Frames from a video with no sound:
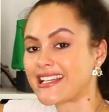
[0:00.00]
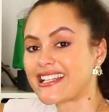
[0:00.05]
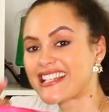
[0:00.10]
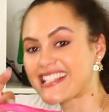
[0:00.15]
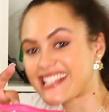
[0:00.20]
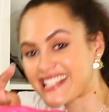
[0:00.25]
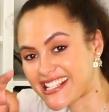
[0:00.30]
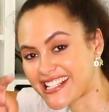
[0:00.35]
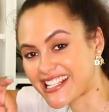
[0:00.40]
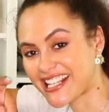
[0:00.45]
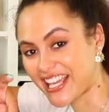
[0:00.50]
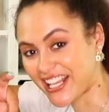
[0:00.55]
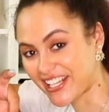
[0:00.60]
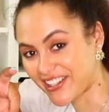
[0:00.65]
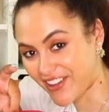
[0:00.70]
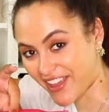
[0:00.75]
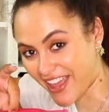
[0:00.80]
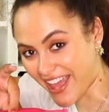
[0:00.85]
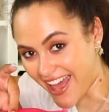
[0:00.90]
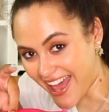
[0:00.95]

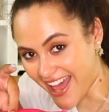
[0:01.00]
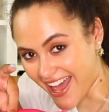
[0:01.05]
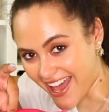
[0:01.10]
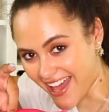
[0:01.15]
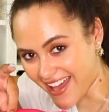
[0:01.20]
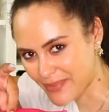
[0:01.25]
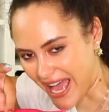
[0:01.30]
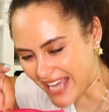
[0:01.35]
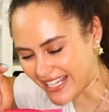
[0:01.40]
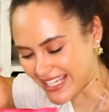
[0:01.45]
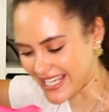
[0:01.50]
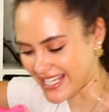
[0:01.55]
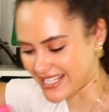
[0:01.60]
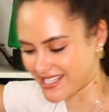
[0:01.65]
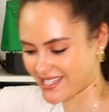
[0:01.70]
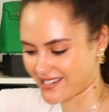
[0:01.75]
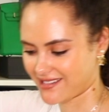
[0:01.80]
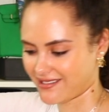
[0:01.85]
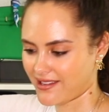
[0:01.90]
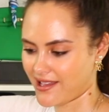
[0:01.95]
Skincare
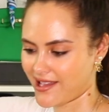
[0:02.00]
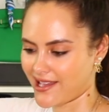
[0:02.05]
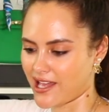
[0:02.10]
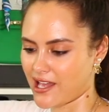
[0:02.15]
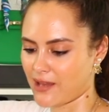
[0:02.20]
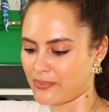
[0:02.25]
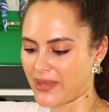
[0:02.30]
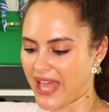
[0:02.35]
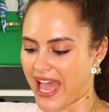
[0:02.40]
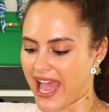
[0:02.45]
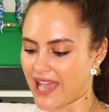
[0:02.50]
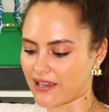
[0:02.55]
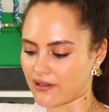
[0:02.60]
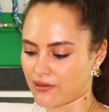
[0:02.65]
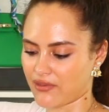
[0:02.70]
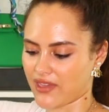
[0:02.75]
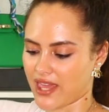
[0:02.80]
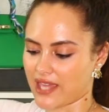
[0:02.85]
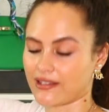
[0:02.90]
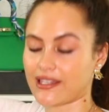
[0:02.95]
packet, bag
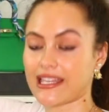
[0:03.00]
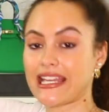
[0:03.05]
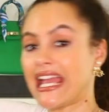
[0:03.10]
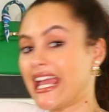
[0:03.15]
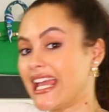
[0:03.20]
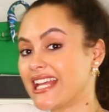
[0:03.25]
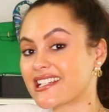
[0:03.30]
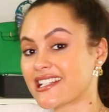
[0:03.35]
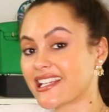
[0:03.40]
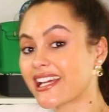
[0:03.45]
thing. It's